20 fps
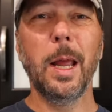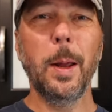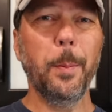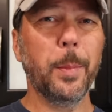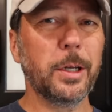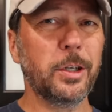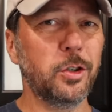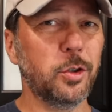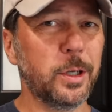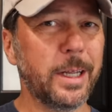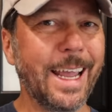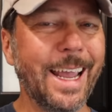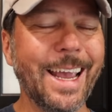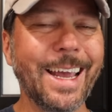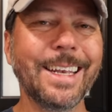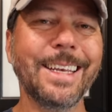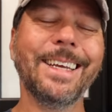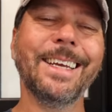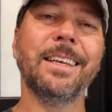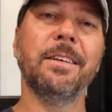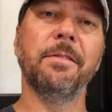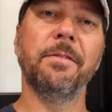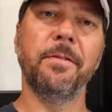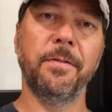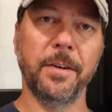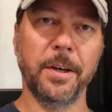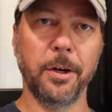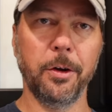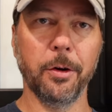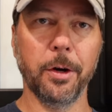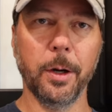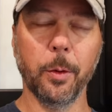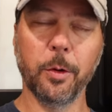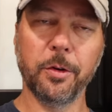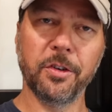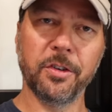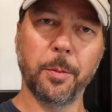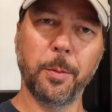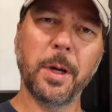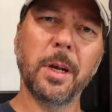but you can't configure it,
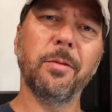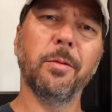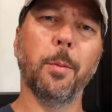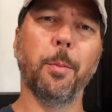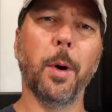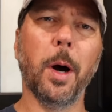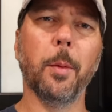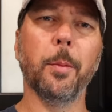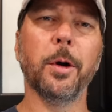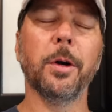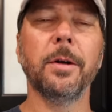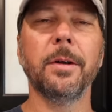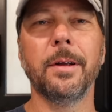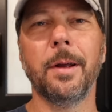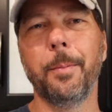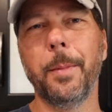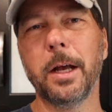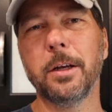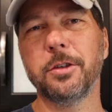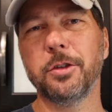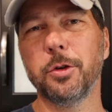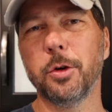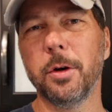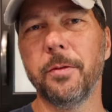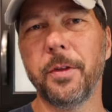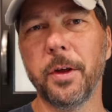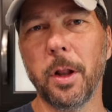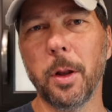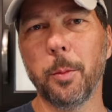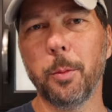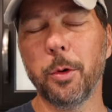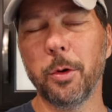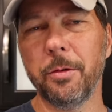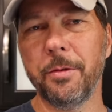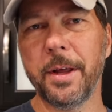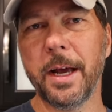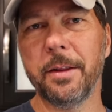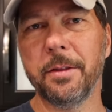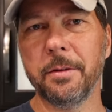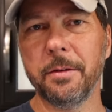which is a bit of a bummer. I'm not sure if they'll
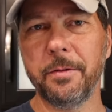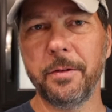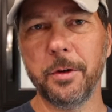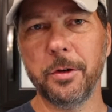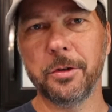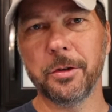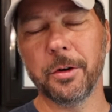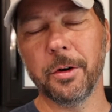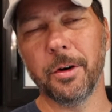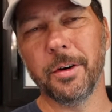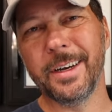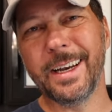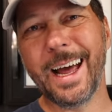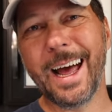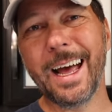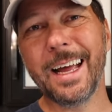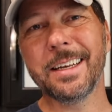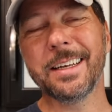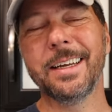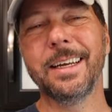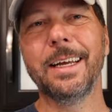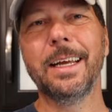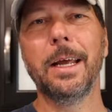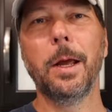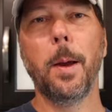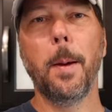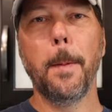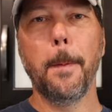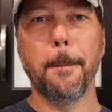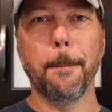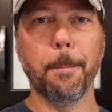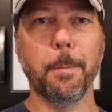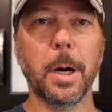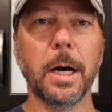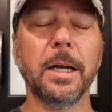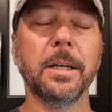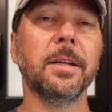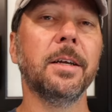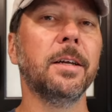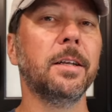improve that in the future or not.
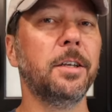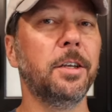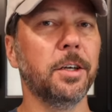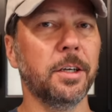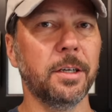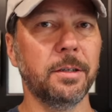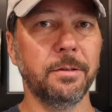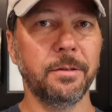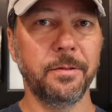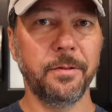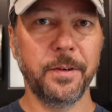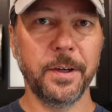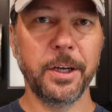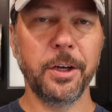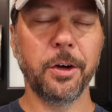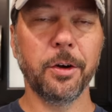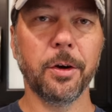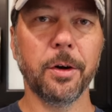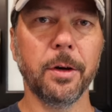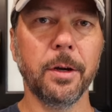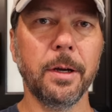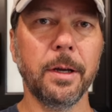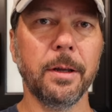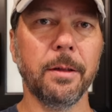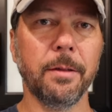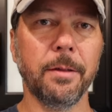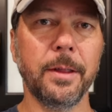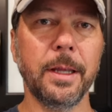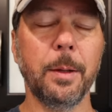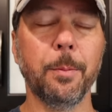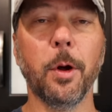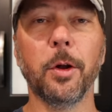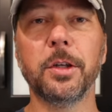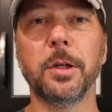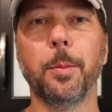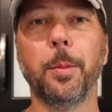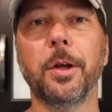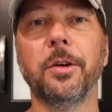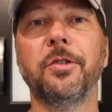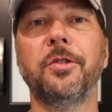But to configure the
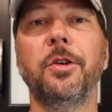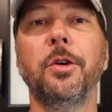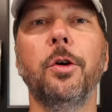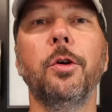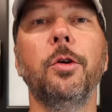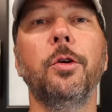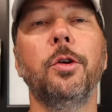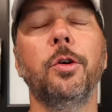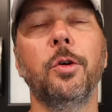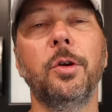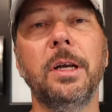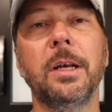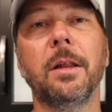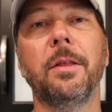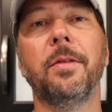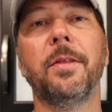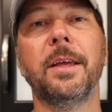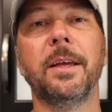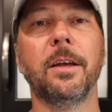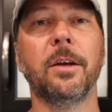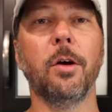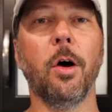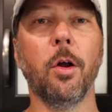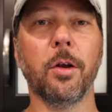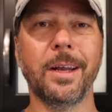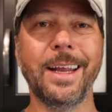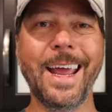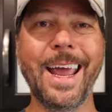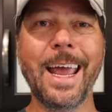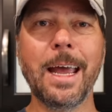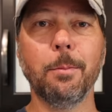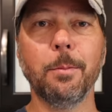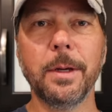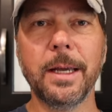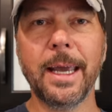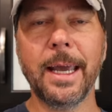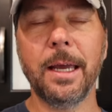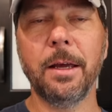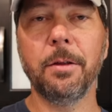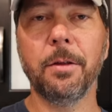MultiPlus 2, you need a thing called an
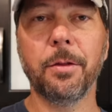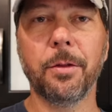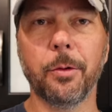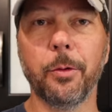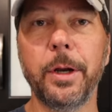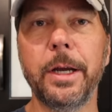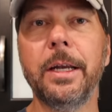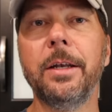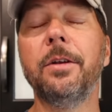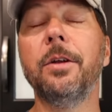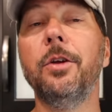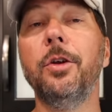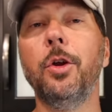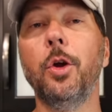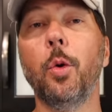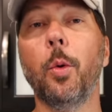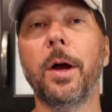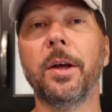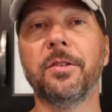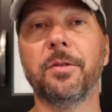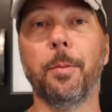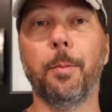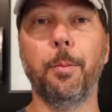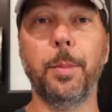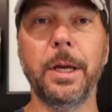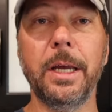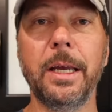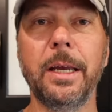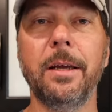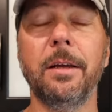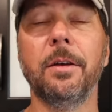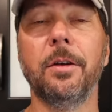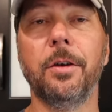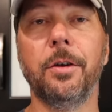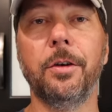MK3 to USB